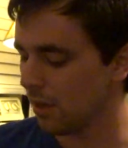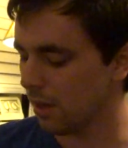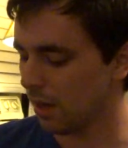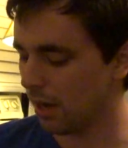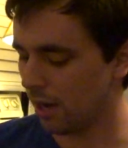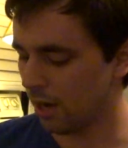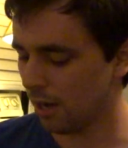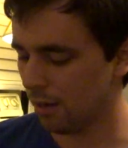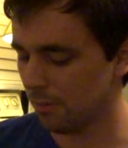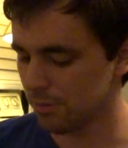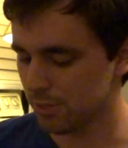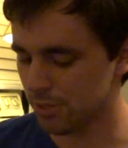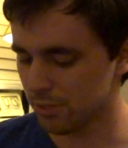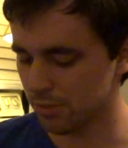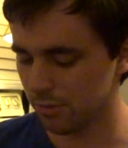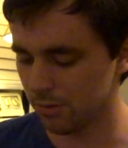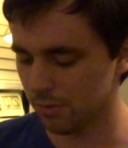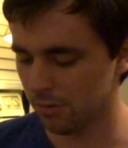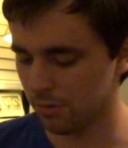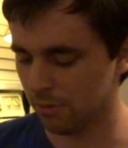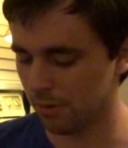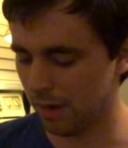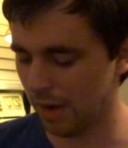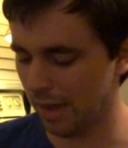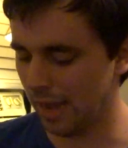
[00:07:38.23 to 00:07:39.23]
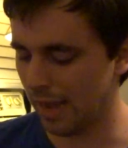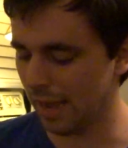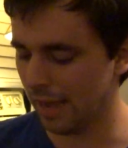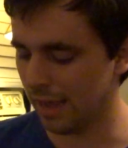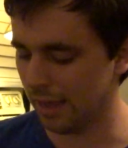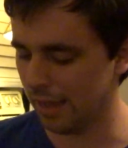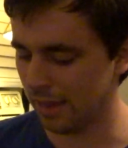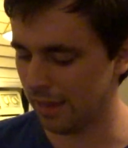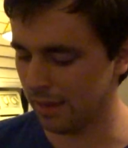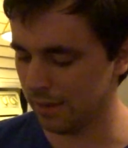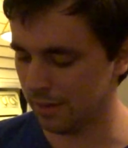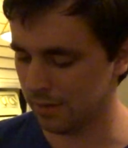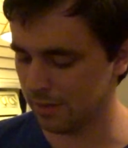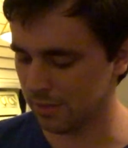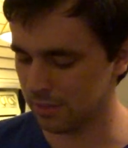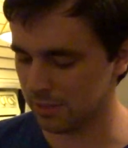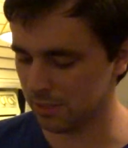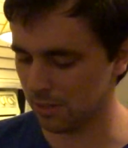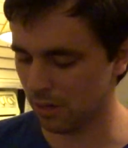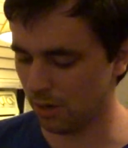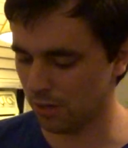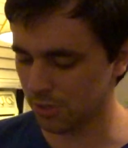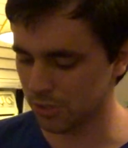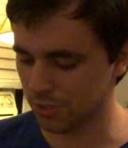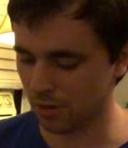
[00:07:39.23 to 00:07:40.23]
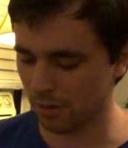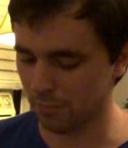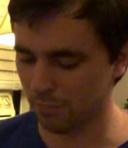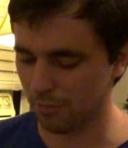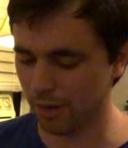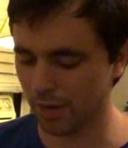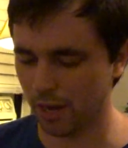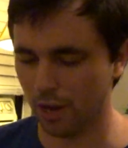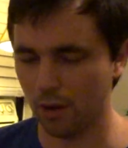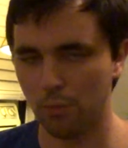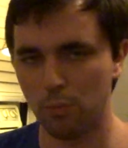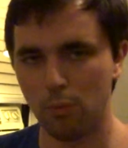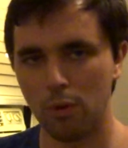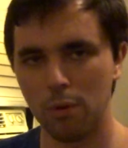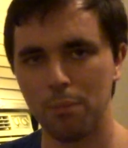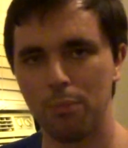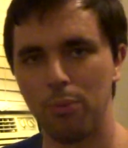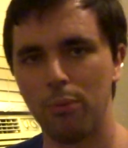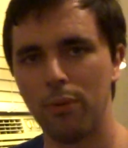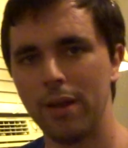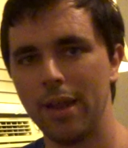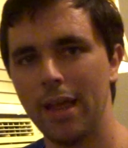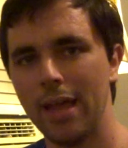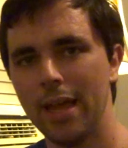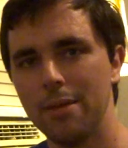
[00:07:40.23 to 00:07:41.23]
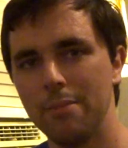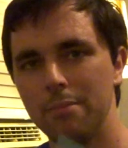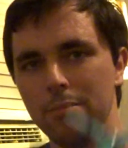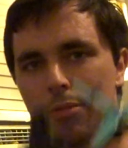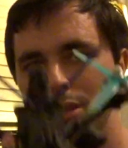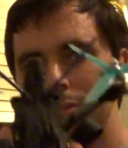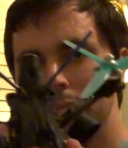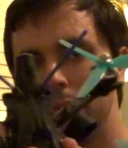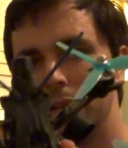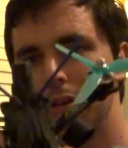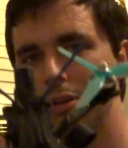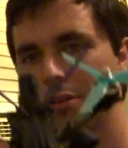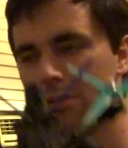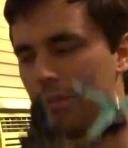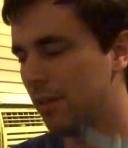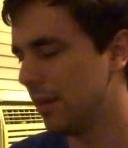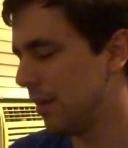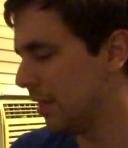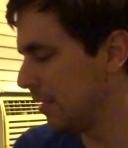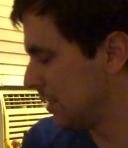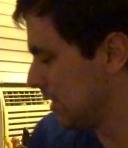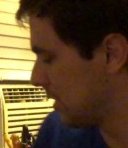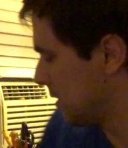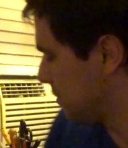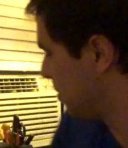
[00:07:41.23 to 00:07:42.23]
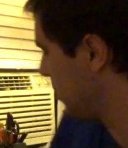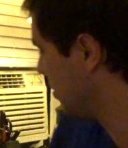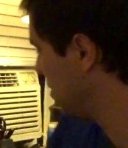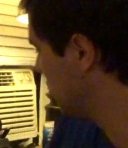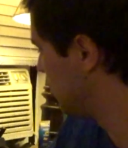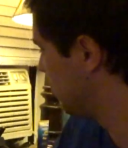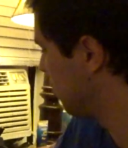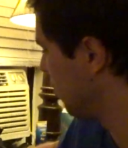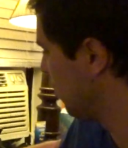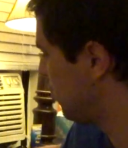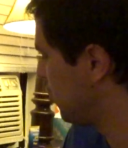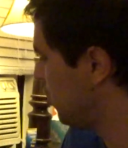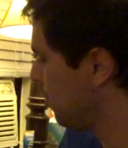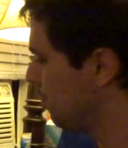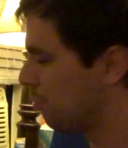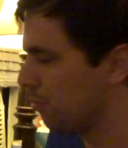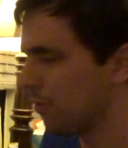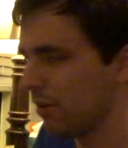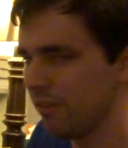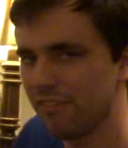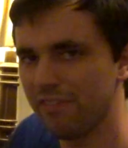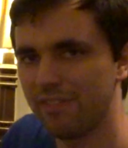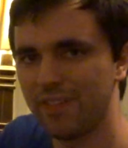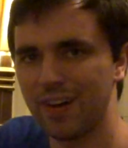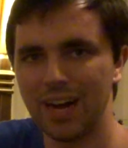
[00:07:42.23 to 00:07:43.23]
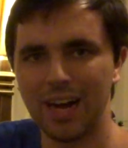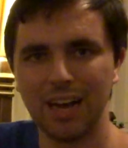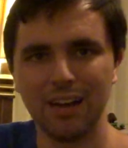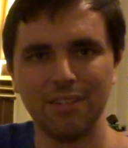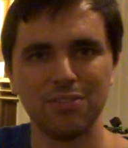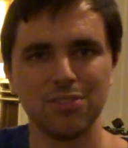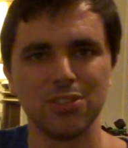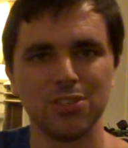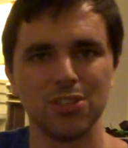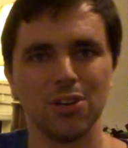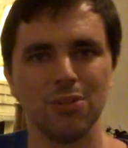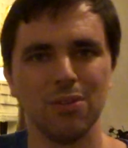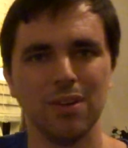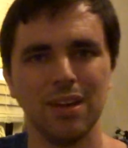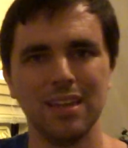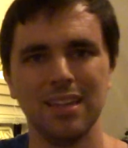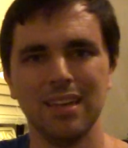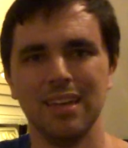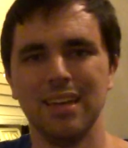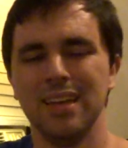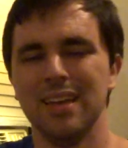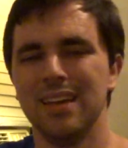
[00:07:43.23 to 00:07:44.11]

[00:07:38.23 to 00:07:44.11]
Um, so and also I'm running a 1.8 millimeter lens as opposed to a 2.5, so it